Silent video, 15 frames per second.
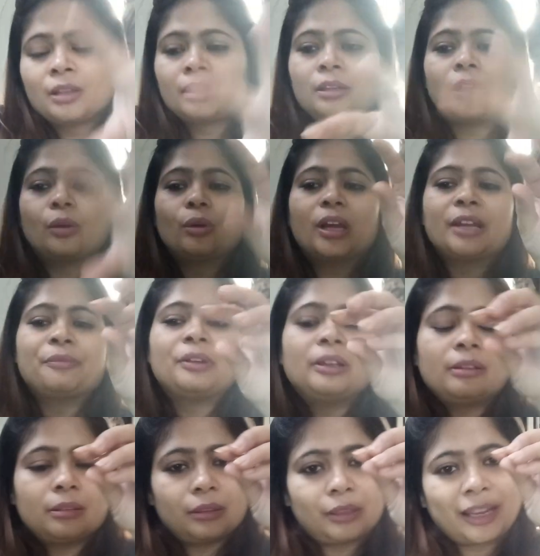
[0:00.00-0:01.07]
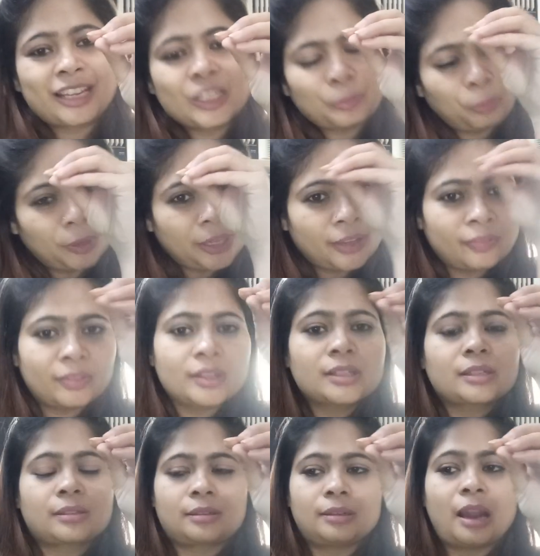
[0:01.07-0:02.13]
Now, I will explain
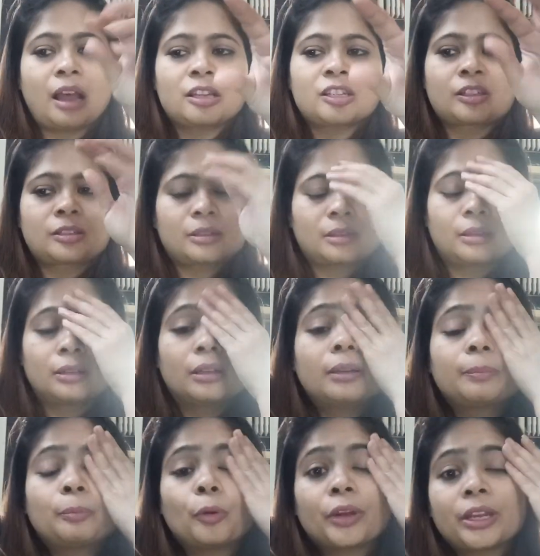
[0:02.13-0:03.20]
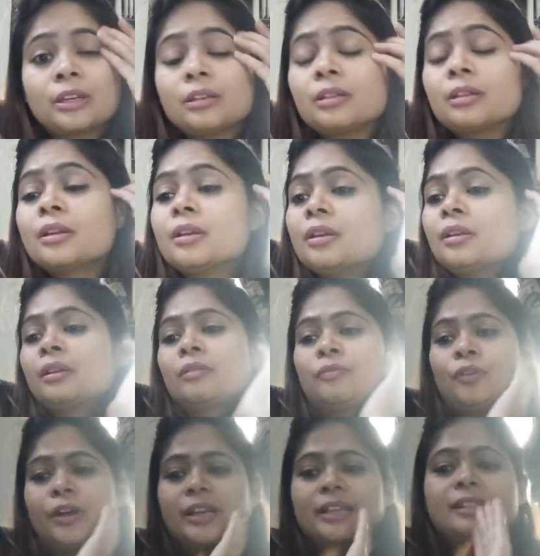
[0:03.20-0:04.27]
this last point.
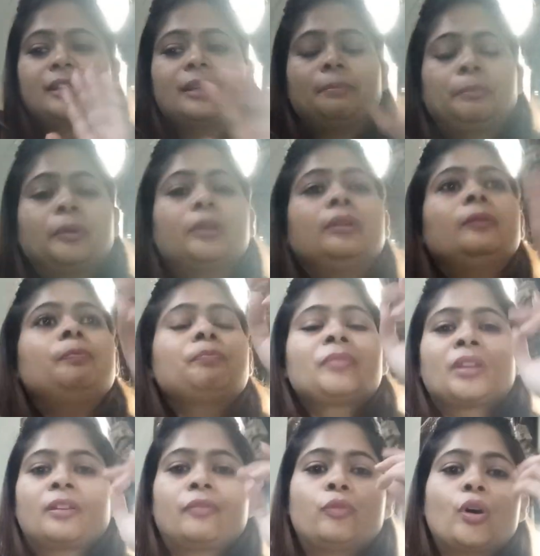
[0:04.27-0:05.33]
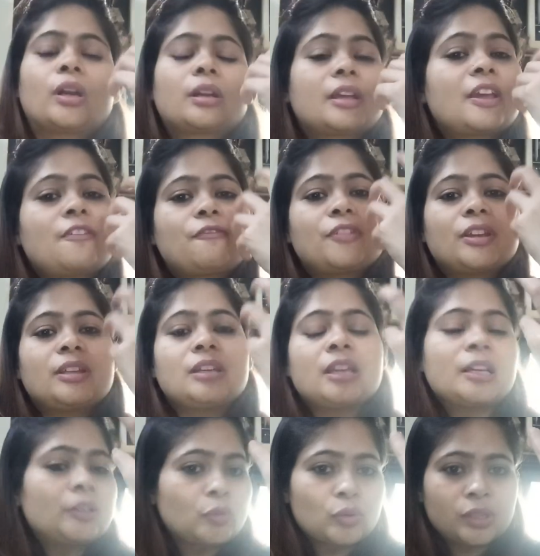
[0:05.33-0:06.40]
For example, what if we
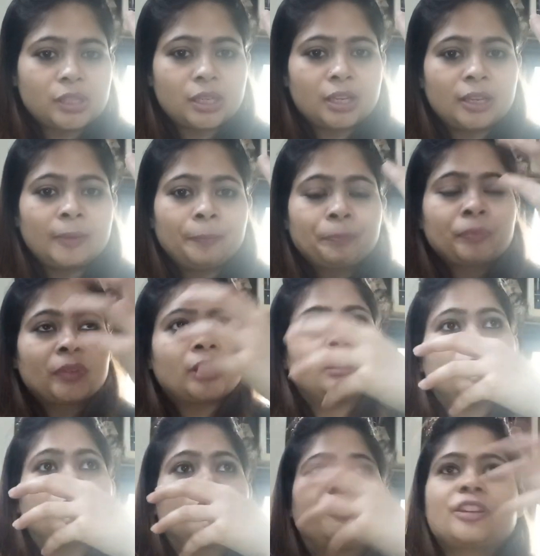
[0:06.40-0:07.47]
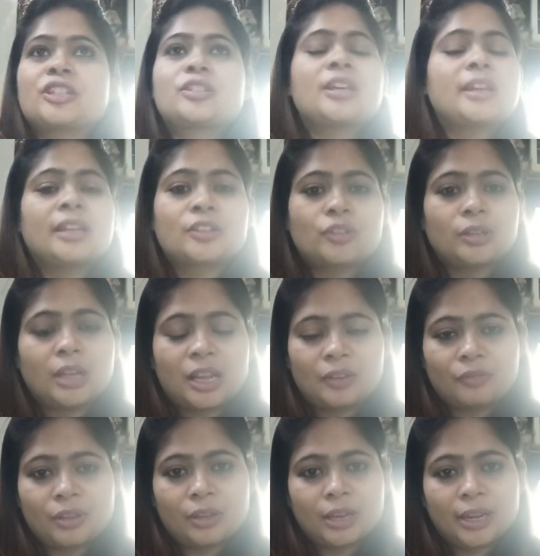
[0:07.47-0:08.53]
need to see which direction are
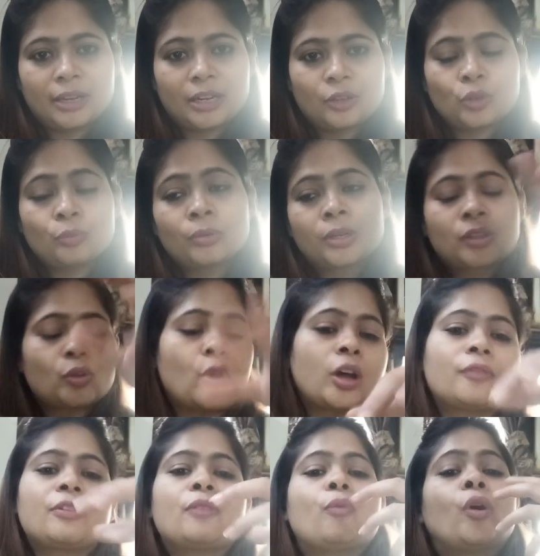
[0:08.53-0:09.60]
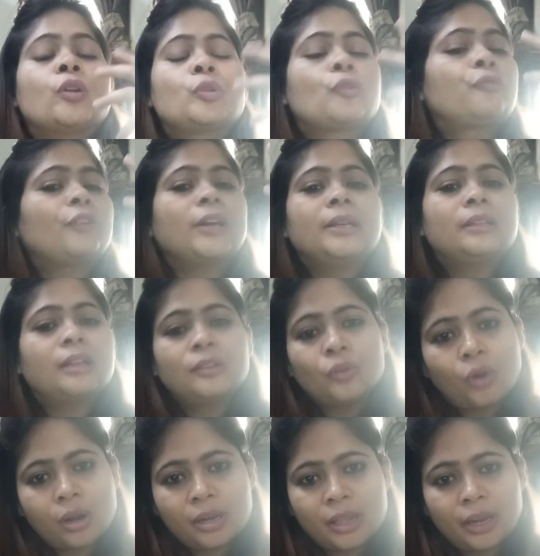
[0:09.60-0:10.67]
we heading towards, or we want to find the
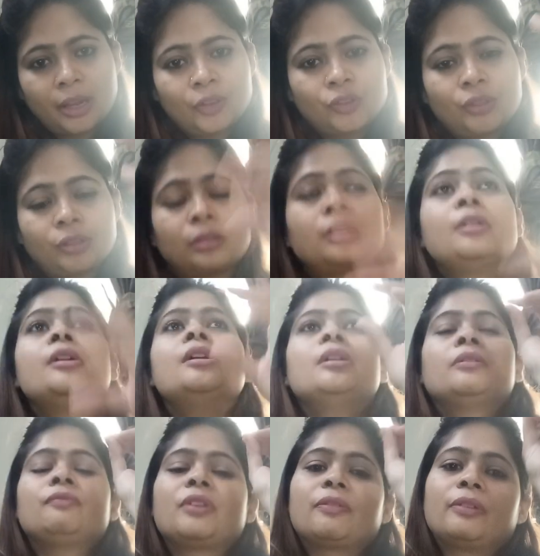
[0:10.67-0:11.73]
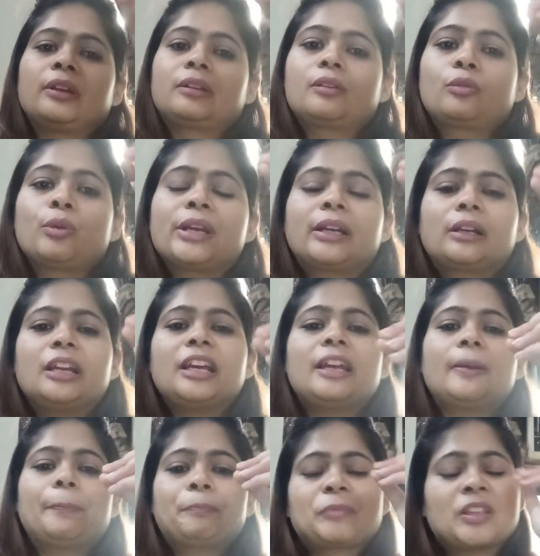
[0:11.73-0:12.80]
north direction, we will
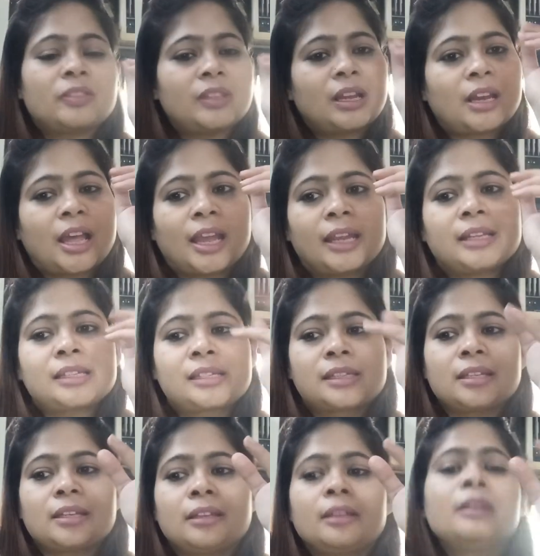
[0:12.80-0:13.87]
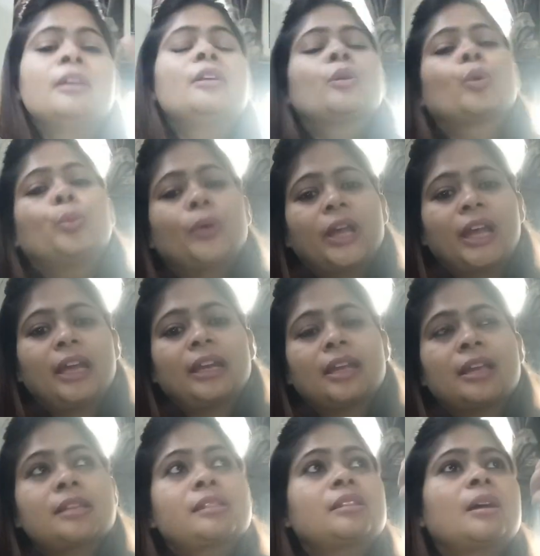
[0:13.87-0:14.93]
quickly in the night see where
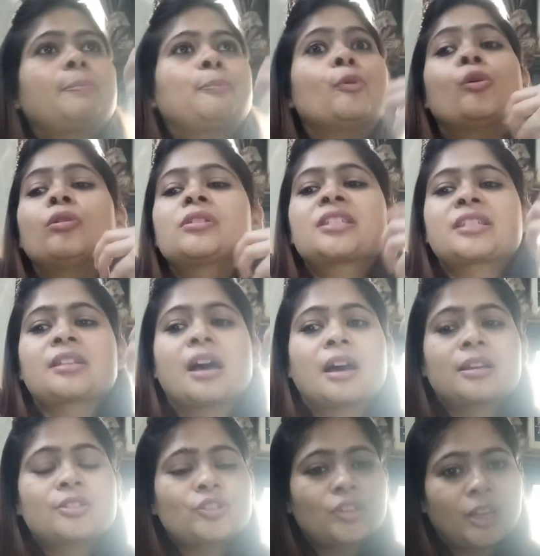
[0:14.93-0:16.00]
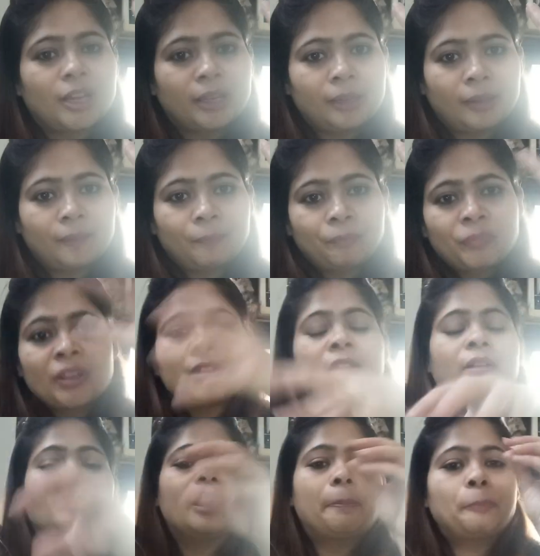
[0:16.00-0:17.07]
is the pole star shining.
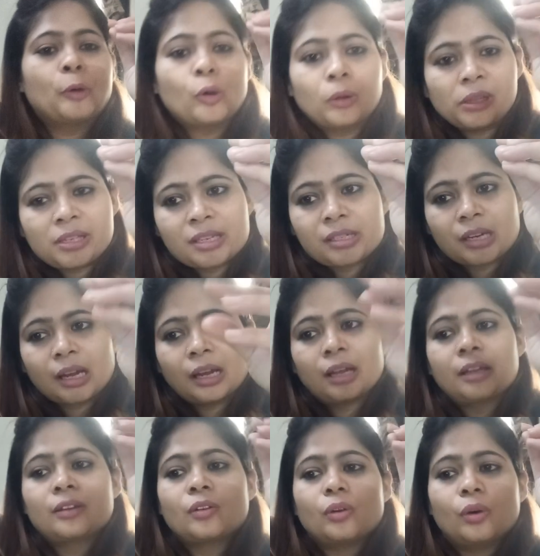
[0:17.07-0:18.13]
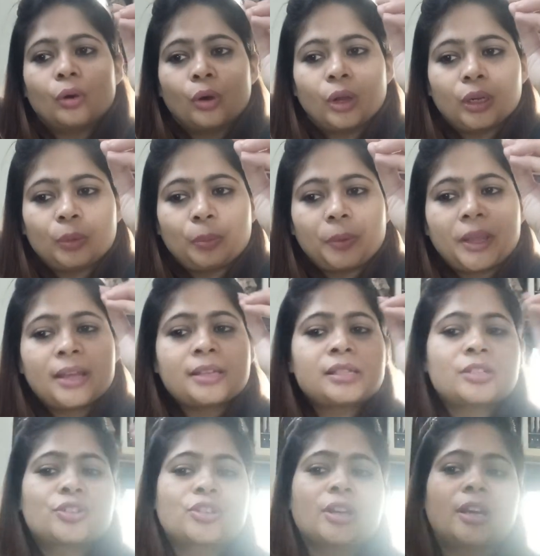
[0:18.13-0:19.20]
The pole star
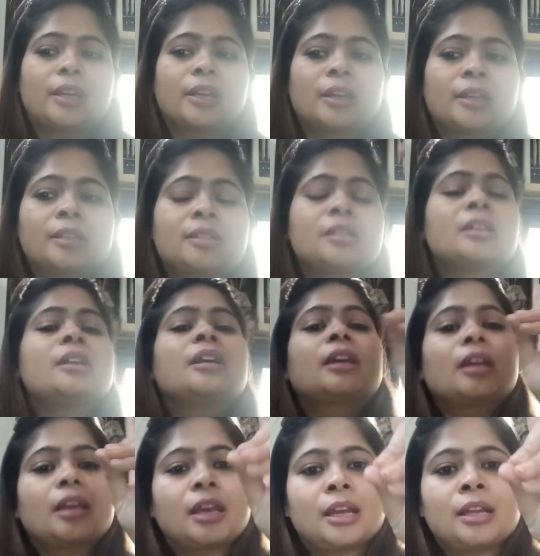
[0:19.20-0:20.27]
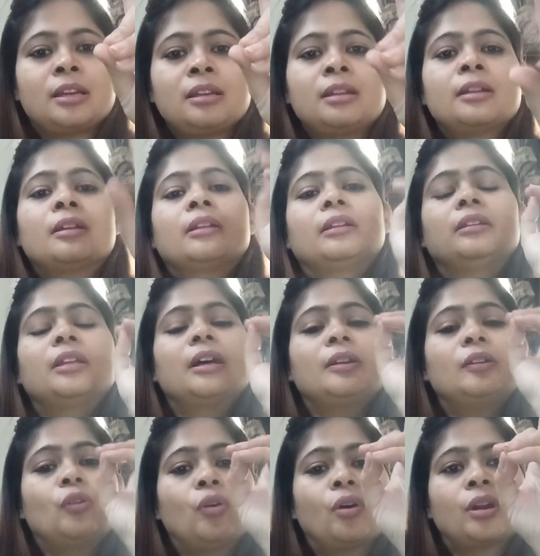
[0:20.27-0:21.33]
always shines in the
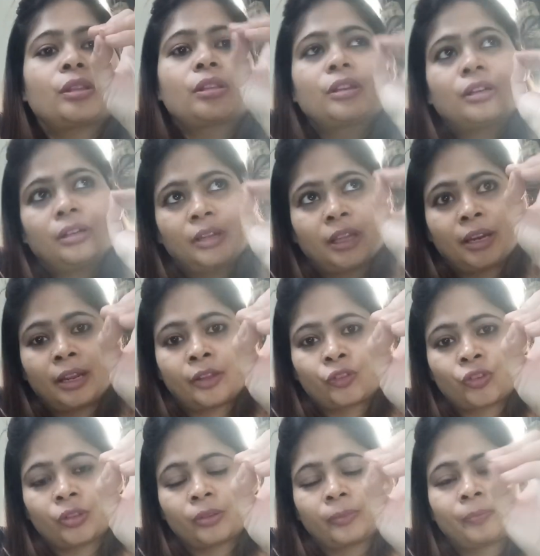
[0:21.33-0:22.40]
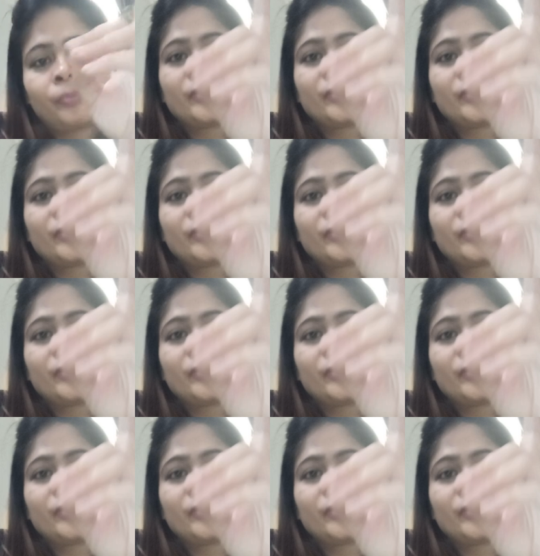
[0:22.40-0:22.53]
north direction.